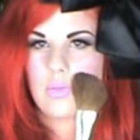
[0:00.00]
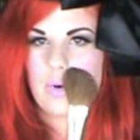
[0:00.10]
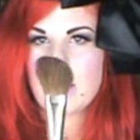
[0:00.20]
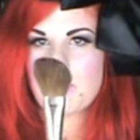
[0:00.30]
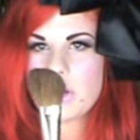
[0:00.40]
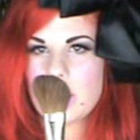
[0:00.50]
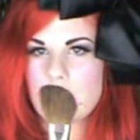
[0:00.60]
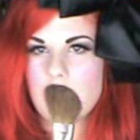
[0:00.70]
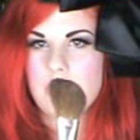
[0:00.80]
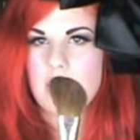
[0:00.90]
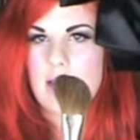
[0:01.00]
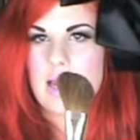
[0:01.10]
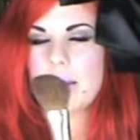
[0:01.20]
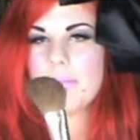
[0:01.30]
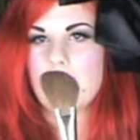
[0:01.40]
when I'm wanting to
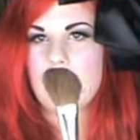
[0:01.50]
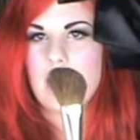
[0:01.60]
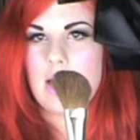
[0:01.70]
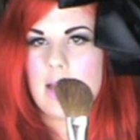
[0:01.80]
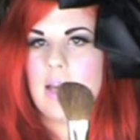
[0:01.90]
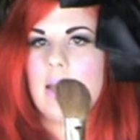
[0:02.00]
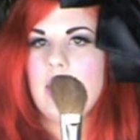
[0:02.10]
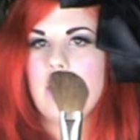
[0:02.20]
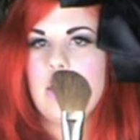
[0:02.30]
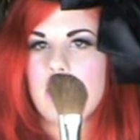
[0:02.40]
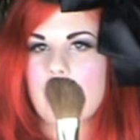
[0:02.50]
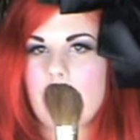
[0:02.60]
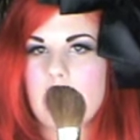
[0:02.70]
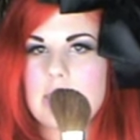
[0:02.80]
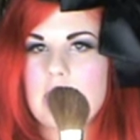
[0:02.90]
apply my
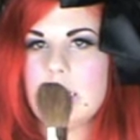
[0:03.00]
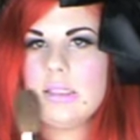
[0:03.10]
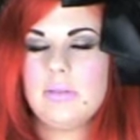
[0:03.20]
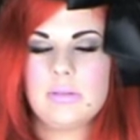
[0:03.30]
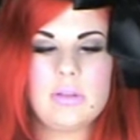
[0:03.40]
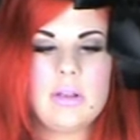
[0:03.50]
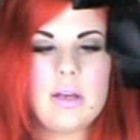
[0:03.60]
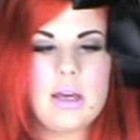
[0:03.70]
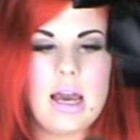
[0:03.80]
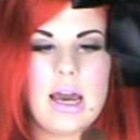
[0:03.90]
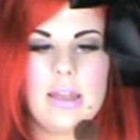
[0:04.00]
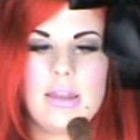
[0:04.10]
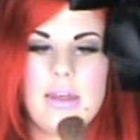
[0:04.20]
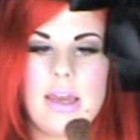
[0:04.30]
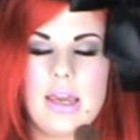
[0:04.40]
bronzer.
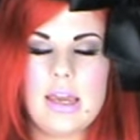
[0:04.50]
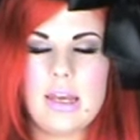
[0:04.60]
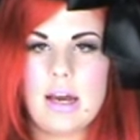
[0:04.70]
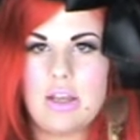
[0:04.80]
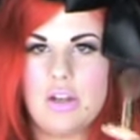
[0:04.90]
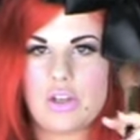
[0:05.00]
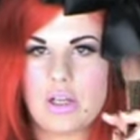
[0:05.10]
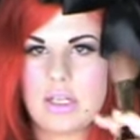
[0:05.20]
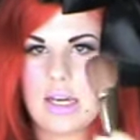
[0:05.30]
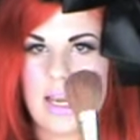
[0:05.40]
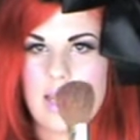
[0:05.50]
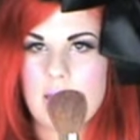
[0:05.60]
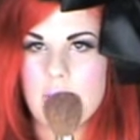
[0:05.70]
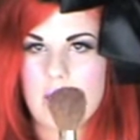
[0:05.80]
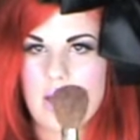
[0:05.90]
And then I usually take